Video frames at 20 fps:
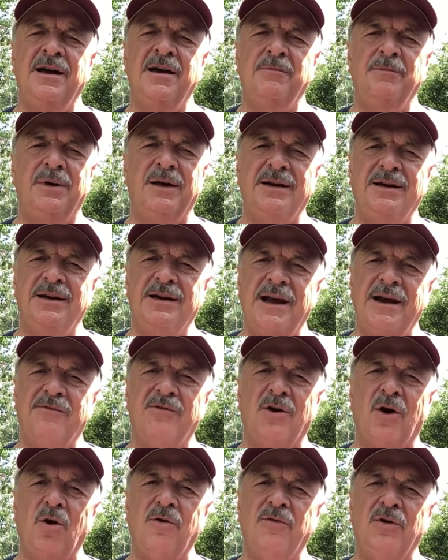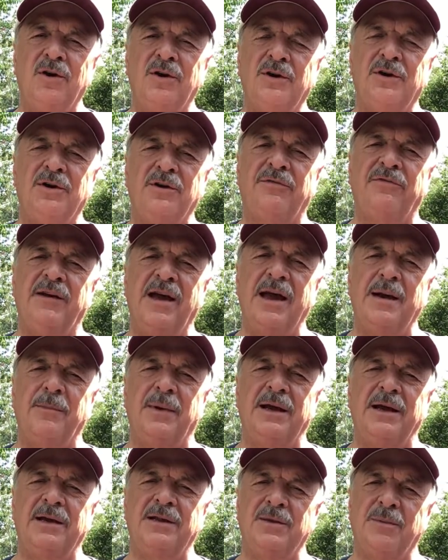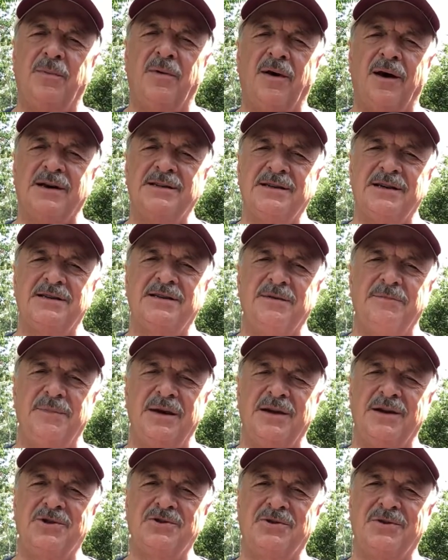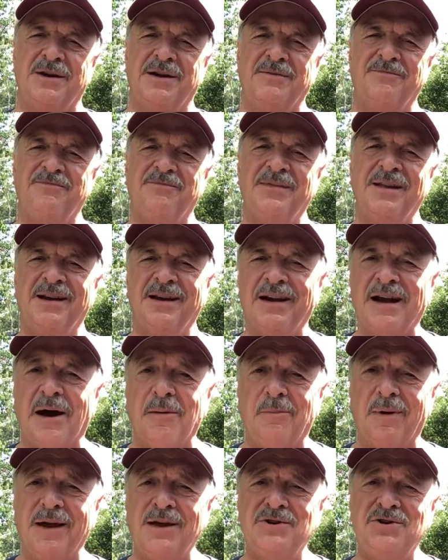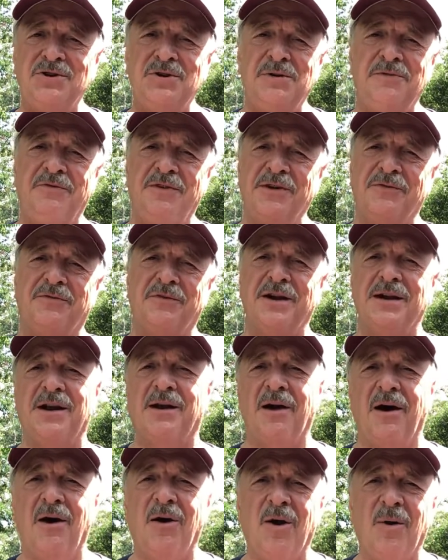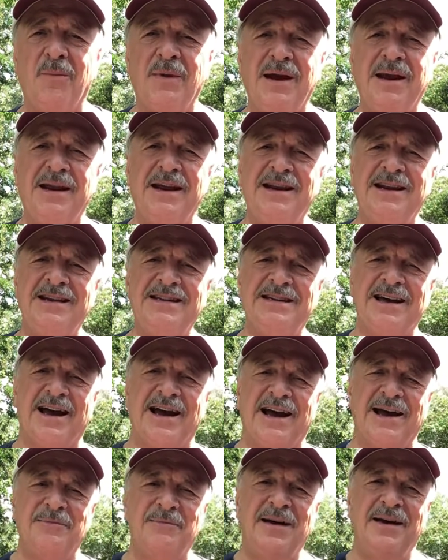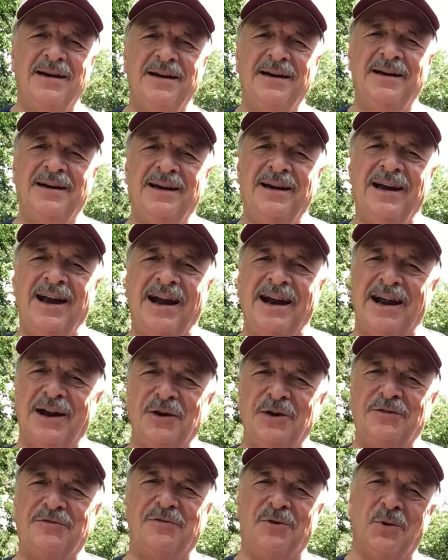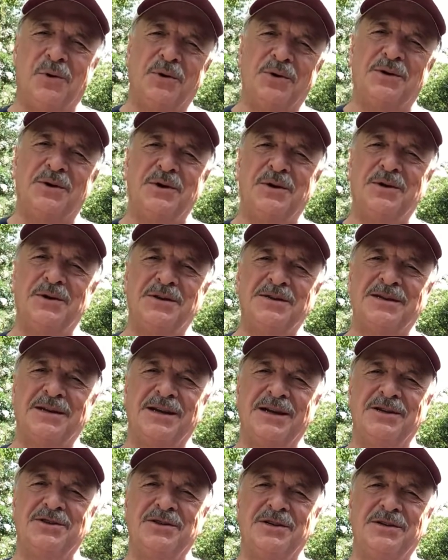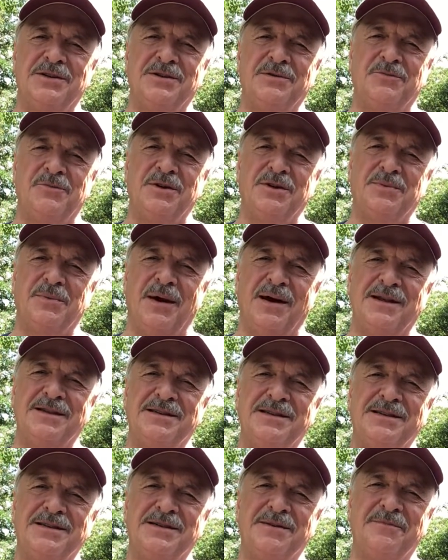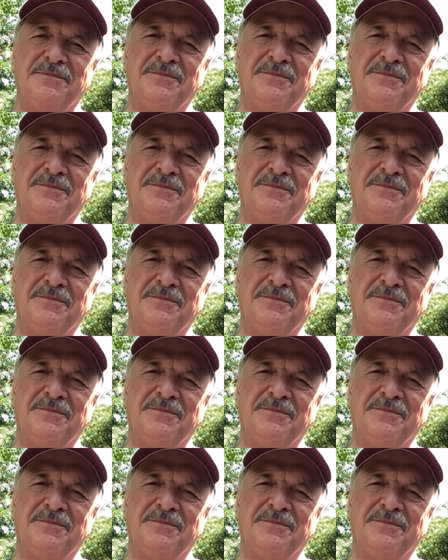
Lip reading: but never overlook your family in the process of ministry. God bless you. Feel free to call on me at any time, and I look forward to your discussion responses.